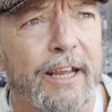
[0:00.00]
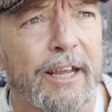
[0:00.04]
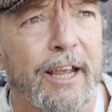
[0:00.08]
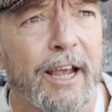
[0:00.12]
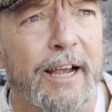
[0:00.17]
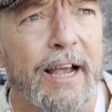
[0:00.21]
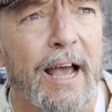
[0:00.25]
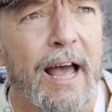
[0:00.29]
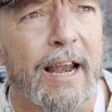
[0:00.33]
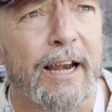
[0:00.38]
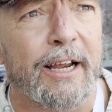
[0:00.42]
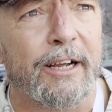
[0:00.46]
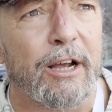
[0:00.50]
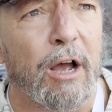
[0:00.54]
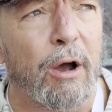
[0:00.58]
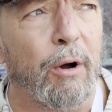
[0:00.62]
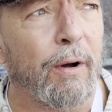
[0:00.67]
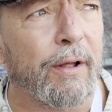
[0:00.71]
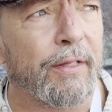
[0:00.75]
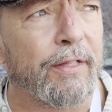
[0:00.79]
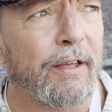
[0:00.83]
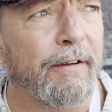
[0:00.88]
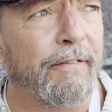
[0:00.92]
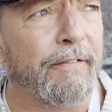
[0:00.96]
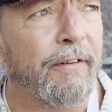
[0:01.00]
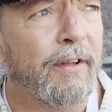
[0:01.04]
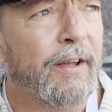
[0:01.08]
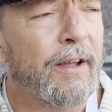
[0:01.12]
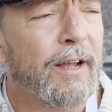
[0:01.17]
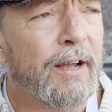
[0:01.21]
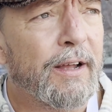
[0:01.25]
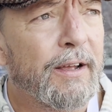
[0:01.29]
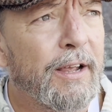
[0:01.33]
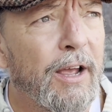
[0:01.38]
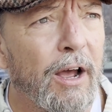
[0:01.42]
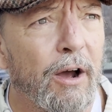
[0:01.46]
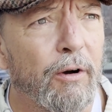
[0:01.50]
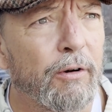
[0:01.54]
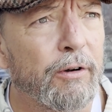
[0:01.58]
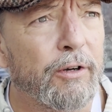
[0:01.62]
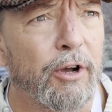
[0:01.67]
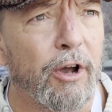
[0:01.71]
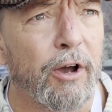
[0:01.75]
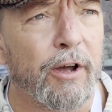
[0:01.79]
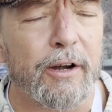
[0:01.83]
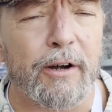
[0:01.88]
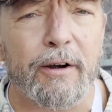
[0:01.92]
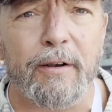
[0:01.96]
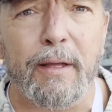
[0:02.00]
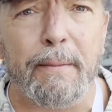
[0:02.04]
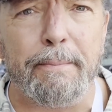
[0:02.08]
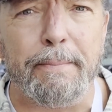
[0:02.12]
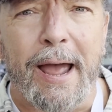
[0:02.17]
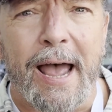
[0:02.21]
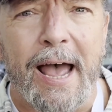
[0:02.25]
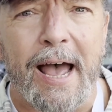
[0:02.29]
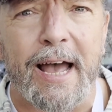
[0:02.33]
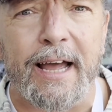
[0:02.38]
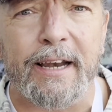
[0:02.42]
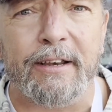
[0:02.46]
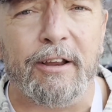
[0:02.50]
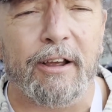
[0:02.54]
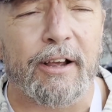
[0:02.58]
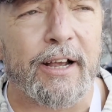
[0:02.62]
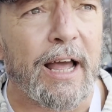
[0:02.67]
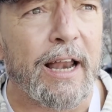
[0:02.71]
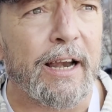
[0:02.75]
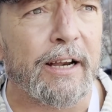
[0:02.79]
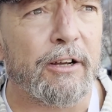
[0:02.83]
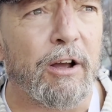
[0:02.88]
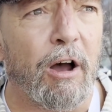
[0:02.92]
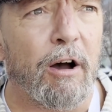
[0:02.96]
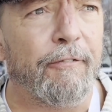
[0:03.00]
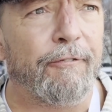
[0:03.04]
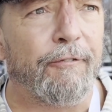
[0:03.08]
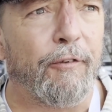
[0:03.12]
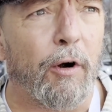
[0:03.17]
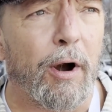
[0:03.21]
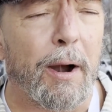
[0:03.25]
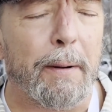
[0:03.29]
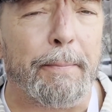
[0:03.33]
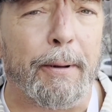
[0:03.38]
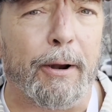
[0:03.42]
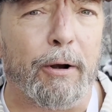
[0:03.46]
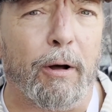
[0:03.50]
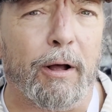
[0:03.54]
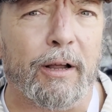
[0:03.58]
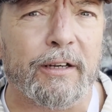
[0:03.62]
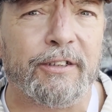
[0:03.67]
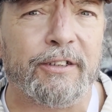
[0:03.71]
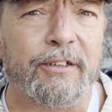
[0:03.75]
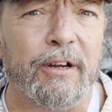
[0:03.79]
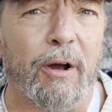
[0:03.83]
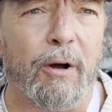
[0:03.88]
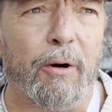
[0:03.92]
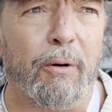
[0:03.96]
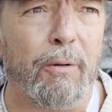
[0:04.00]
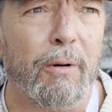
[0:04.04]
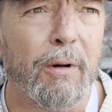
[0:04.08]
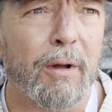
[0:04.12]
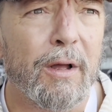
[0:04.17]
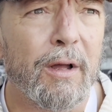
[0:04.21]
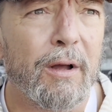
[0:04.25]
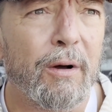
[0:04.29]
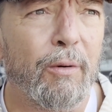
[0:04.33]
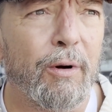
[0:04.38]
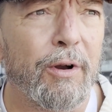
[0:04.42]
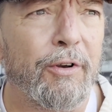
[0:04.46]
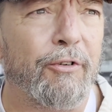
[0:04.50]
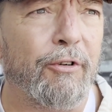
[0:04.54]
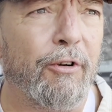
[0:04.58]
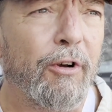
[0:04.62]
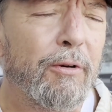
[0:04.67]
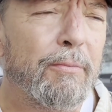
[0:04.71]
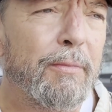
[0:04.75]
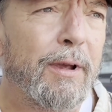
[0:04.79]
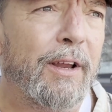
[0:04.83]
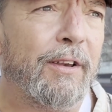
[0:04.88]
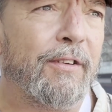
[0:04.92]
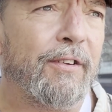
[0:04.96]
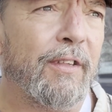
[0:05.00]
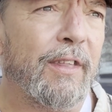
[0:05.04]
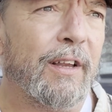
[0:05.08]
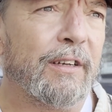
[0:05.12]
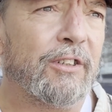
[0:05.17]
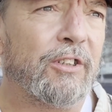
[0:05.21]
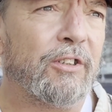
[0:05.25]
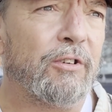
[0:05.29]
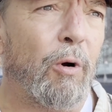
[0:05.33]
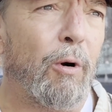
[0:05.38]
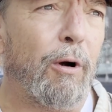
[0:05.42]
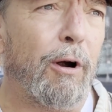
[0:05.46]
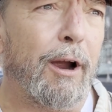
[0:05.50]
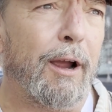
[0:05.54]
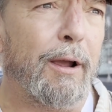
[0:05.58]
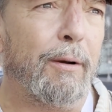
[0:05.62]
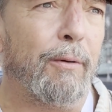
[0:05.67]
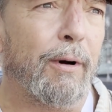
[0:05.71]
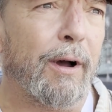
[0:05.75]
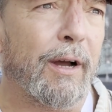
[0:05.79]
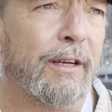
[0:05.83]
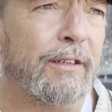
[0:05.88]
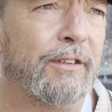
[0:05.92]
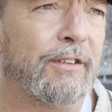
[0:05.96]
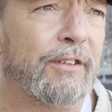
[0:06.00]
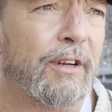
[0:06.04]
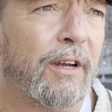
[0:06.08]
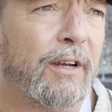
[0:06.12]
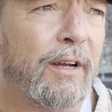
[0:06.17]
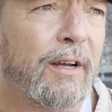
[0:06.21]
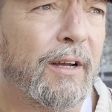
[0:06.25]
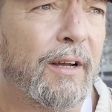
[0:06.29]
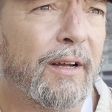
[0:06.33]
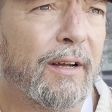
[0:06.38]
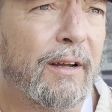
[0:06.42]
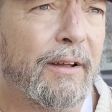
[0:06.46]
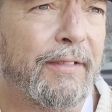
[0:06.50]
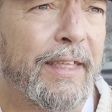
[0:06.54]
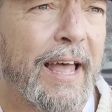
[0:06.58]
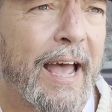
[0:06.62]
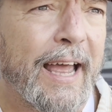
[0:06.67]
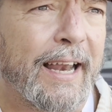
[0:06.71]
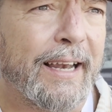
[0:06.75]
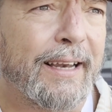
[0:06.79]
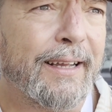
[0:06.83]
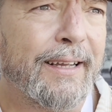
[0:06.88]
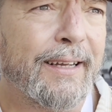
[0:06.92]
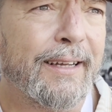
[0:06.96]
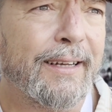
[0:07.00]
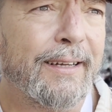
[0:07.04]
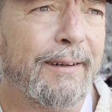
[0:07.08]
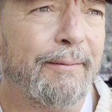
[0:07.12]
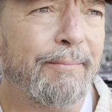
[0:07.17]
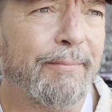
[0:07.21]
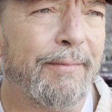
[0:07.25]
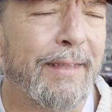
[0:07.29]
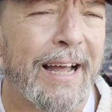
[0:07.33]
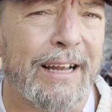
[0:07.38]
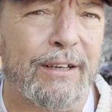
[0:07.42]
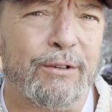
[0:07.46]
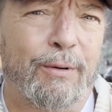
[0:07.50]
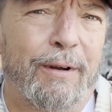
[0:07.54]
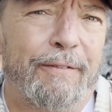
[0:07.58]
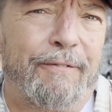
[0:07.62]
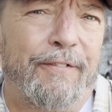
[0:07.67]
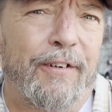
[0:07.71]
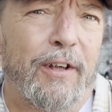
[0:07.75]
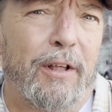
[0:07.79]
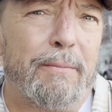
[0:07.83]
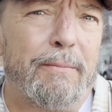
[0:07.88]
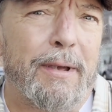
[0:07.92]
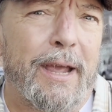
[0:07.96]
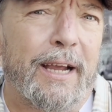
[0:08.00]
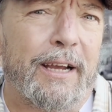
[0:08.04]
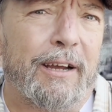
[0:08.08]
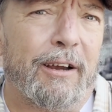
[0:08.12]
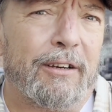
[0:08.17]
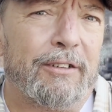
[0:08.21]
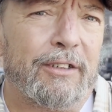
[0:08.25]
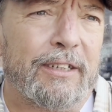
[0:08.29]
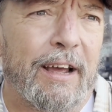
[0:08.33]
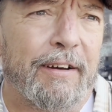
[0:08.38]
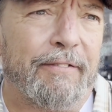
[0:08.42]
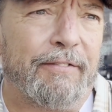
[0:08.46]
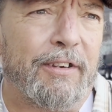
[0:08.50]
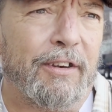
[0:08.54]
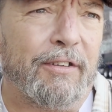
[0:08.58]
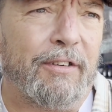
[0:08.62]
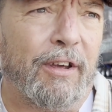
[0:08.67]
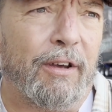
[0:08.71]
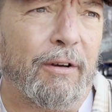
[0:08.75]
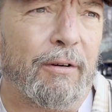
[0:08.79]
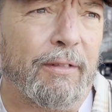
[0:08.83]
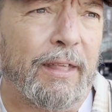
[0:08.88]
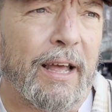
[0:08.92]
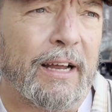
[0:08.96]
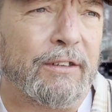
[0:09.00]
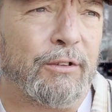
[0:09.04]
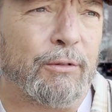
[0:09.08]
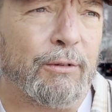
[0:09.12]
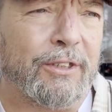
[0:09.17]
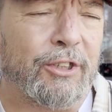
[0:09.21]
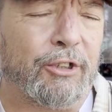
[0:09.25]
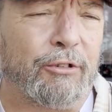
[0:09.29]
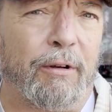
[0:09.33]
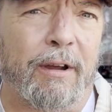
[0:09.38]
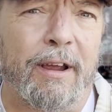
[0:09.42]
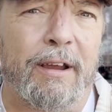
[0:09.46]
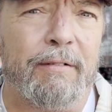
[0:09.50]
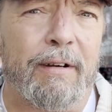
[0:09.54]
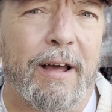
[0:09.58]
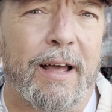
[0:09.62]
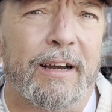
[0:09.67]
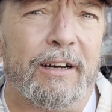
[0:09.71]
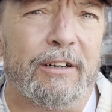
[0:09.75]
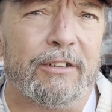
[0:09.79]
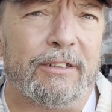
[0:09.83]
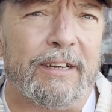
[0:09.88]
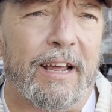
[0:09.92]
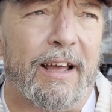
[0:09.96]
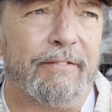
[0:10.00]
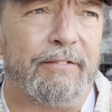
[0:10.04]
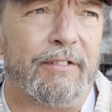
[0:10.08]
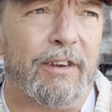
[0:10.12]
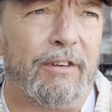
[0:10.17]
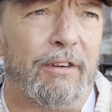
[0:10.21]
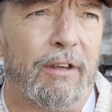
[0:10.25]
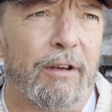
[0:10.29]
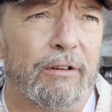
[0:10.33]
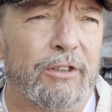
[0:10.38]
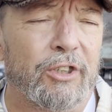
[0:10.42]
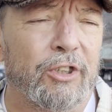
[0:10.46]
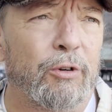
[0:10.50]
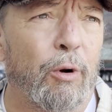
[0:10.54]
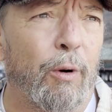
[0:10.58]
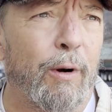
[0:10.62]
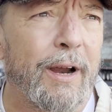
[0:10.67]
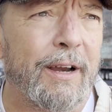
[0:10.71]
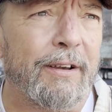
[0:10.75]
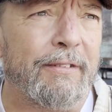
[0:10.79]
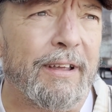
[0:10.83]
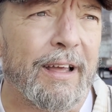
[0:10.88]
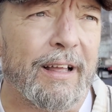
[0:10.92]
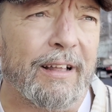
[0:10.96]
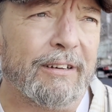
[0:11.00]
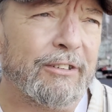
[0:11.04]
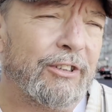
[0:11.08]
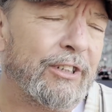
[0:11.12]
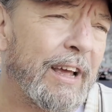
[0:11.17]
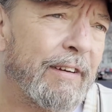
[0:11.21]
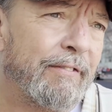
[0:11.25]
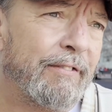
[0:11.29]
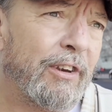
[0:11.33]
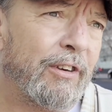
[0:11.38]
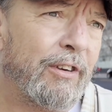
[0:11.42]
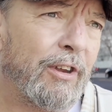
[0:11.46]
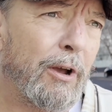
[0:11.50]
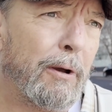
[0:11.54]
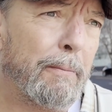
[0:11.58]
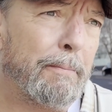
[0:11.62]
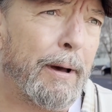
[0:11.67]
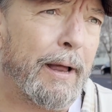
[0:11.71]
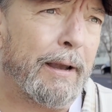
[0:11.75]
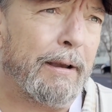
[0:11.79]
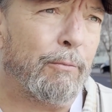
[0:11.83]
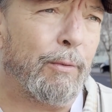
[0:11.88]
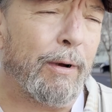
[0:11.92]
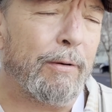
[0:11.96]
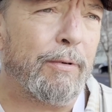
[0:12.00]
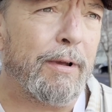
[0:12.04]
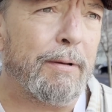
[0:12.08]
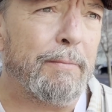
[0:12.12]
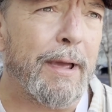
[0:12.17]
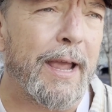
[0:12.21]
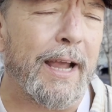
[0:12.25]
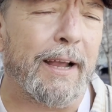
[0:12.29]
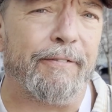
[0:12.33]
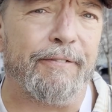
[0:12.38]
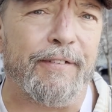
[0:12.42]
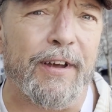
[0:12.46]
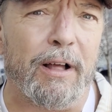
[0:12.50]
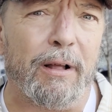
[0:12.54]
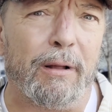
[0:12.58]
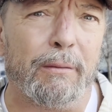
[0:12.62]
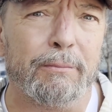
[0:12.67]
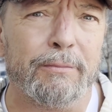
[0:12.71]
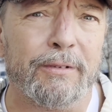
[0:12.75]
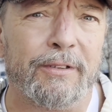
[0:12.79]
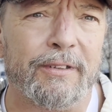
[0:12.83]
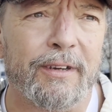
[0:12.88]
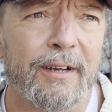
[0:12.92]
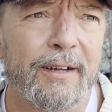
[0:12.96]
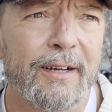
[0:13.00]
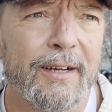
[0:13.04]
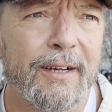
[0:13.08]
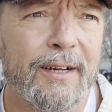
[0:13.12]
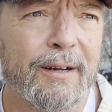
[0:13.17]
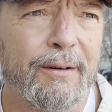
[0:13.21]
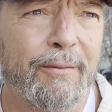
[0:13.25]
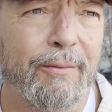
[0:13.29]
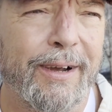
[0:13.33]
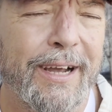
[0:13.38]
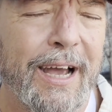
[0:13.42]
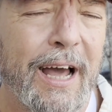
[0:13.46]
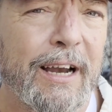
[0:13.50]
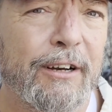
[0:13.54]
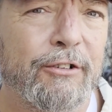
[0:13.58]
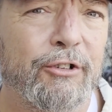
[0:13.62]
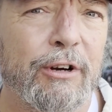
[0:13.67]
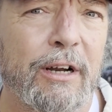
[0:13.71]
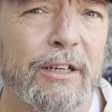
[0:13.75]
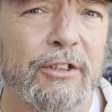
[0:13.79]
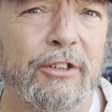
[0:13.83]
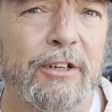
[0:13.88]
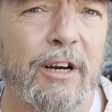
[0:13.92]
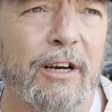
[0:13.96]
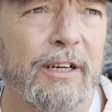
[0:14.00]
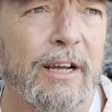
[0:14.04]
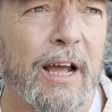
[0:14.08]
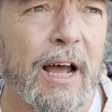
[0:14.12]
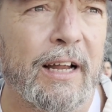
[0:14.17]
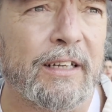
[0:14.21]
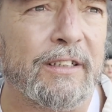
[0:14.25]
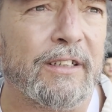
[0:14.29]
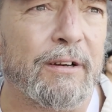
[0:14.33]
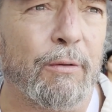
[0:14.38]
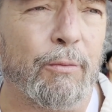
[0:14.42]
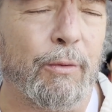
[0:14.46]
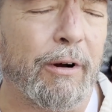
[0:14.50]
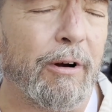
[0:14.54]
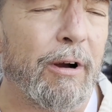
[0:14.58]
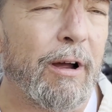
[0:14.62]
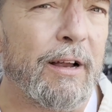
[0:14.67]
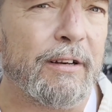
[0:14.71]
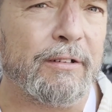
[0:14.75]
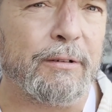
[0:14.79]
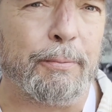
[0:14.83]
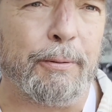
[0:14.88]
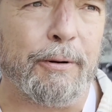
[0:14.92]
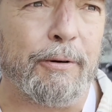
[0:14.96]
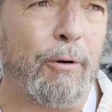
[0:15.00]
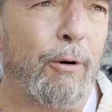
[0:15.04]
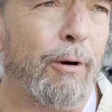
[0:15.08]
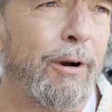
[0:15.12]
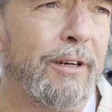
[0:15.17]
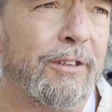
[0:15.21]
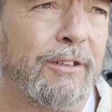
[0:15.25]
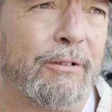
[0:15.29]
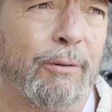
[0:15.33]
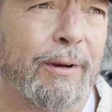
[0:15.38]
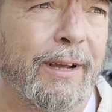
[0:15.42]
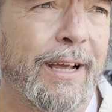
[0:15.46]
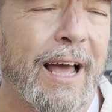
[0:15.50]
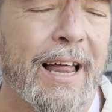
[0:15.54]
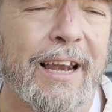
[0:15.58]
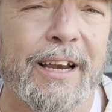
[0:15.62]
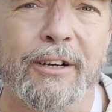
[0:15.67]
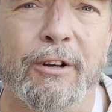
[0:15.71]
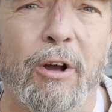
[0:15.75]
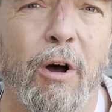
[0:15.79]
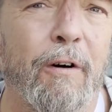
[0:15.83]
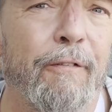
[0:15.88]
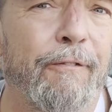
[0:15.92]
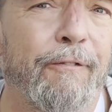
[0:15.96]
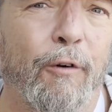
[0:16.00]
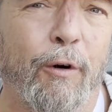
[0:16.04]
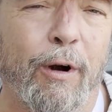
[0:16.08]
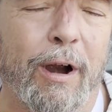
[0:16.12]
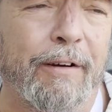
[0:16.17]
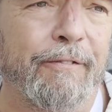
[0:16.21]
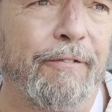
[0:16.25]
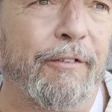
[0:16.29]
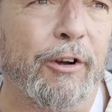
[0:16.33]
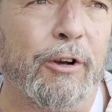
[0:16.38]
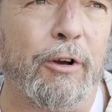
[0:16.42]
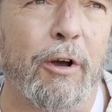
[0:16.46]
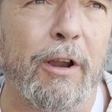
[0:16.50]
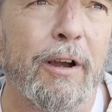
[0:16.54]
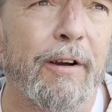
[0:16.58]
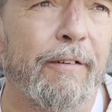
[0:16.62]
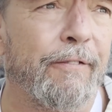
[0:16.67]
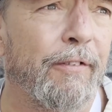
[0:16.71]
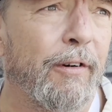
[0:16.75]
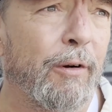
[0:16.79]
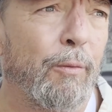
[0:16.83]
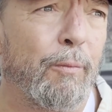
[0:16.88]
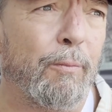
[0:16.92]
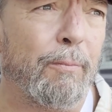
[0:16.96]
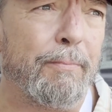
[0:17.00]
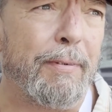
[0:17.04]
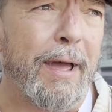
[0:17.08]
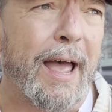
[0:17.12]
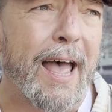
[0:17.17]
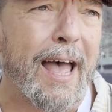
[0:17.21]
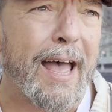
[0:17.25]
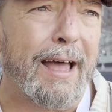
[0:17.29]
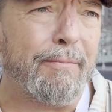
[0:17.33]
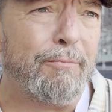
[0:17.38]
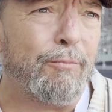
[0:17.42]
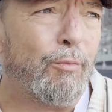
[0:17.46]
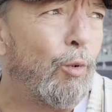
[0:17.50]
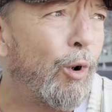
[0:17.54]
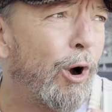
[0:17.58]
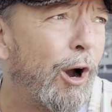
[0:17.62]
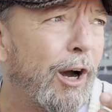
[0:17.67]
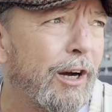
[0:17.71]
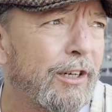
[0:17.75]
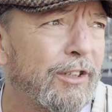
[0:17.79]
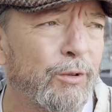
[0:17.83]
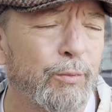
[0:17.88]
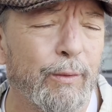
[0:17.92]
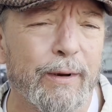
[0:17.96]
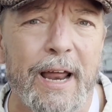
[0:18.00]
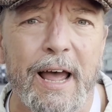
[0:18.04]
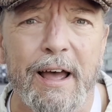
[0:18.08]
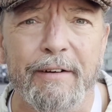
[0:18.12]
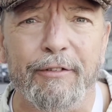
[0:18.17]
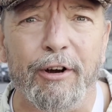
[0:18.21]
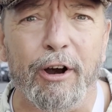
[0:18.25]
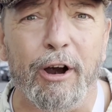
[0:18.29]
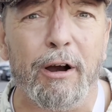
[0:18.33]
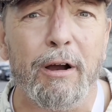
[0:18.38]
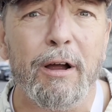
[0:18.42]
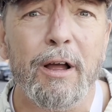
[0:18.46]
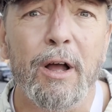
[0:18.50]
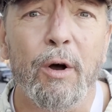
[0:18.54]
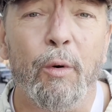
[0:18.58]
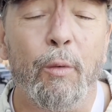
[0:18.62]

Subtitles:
You got to go with the, good or the bad. You got to go for it. But also what drew me to the story was that that's what filmmakers have to do. That's what screenwriters have to do. Storytellers have to do. But when we make films, we got to trust our guts. So we're entrepreneurs. We got to go for it, for good or for bad, worse, whatever.